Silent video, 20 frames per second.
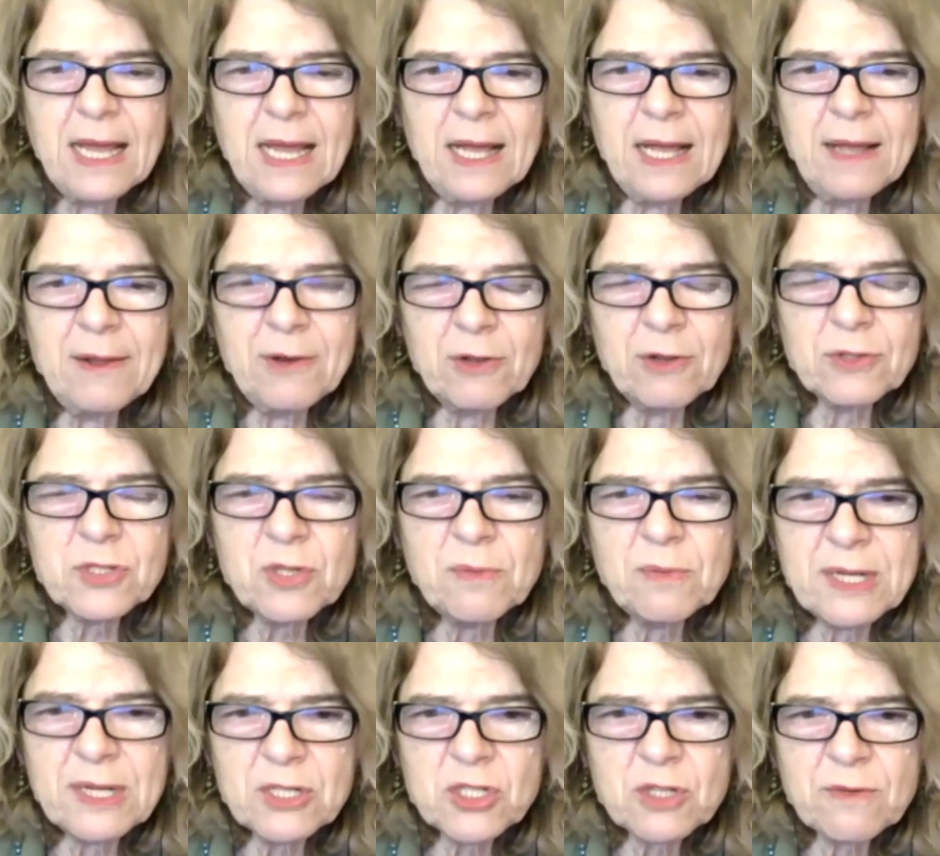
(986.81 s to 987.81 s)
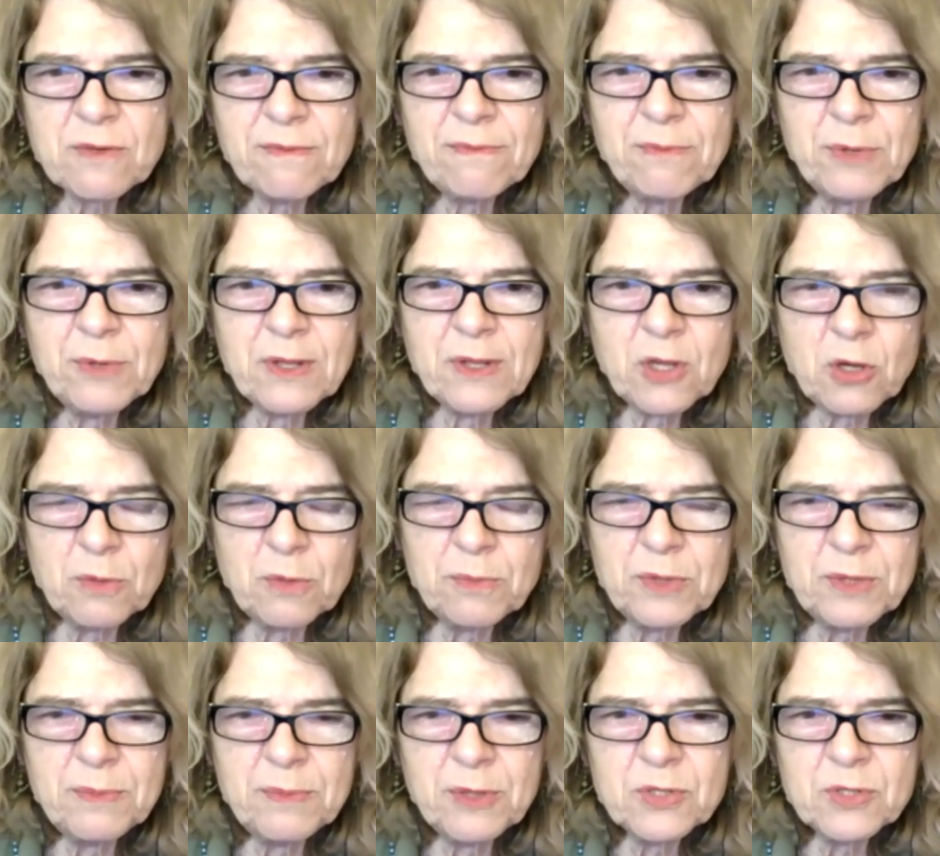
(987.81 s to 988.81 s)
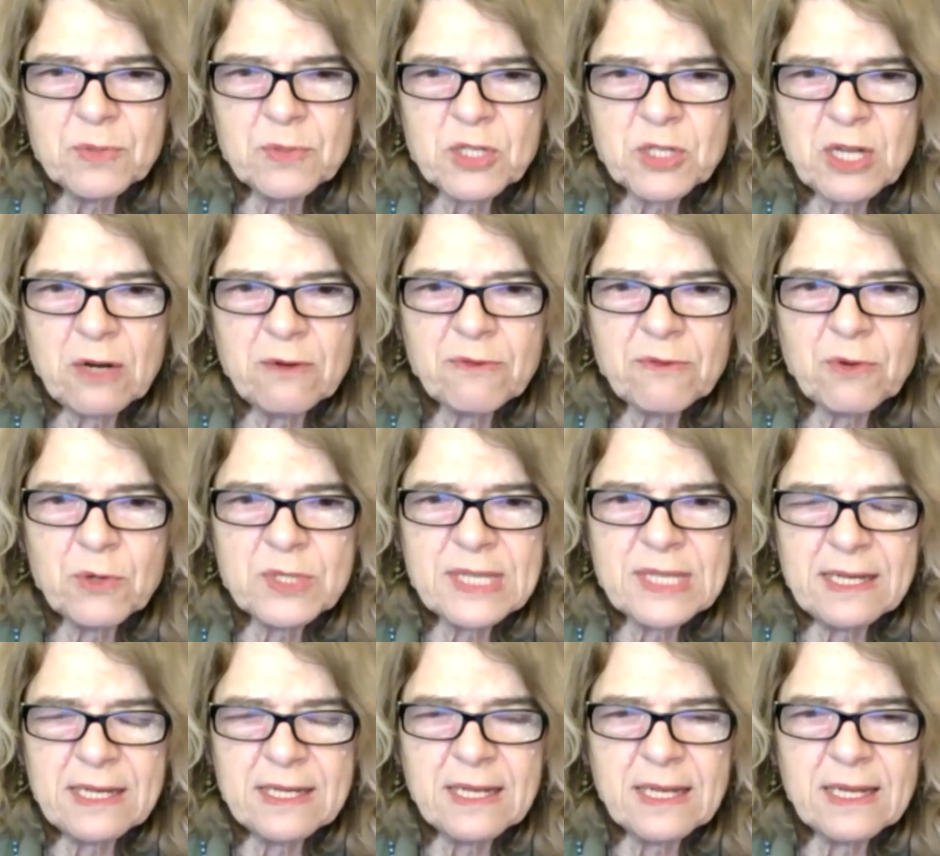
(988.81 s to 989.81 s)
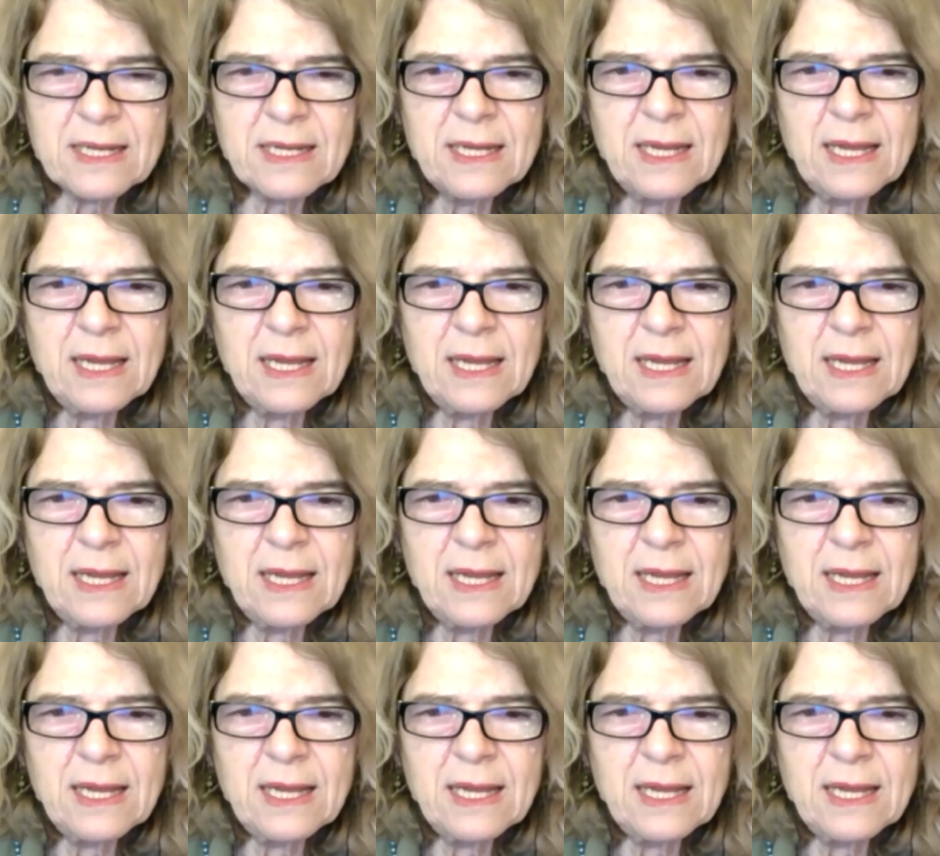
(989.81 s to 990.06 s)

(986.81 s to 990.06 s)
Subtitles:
Not so much with the corporate bonds, which are, of course, under